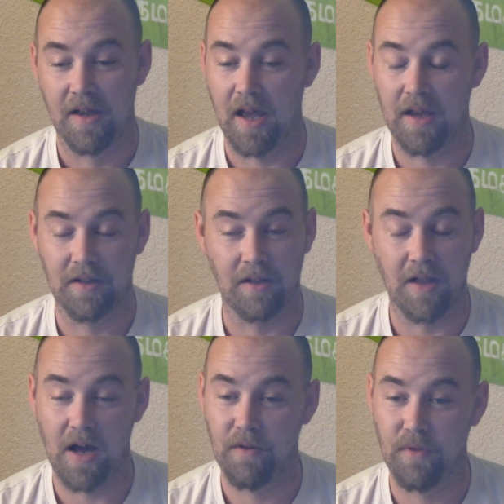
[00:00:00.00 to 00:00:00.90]
a
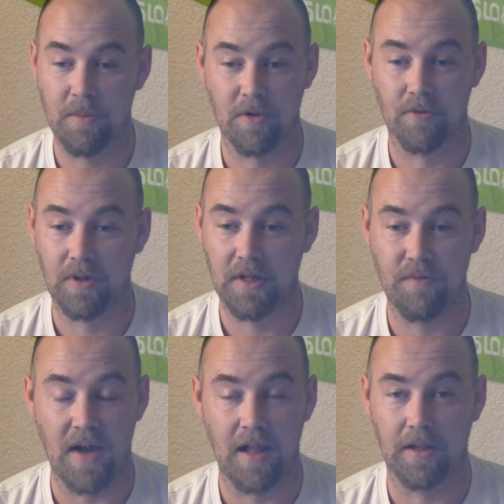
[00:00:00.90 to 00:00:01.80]
lot of them are really
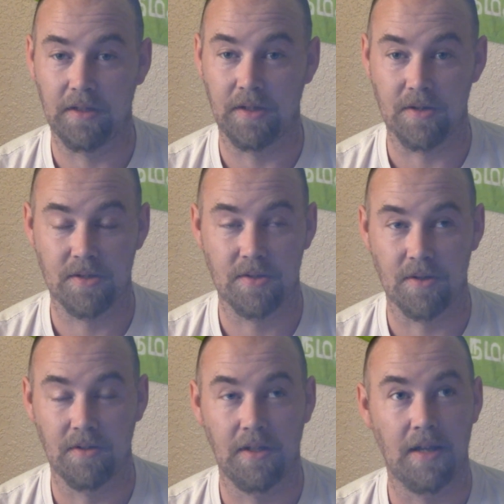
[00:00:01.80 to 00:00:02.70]
valid. There's
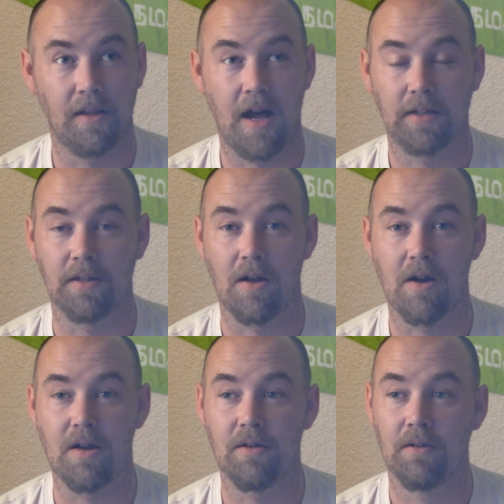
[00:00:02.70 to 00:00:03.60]
certainly a lot that
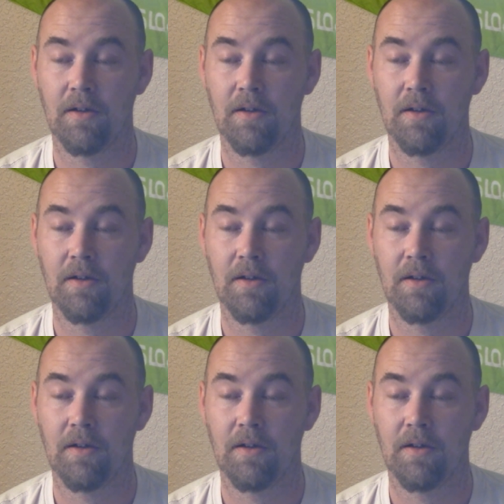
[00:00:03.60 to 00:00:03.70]
aren't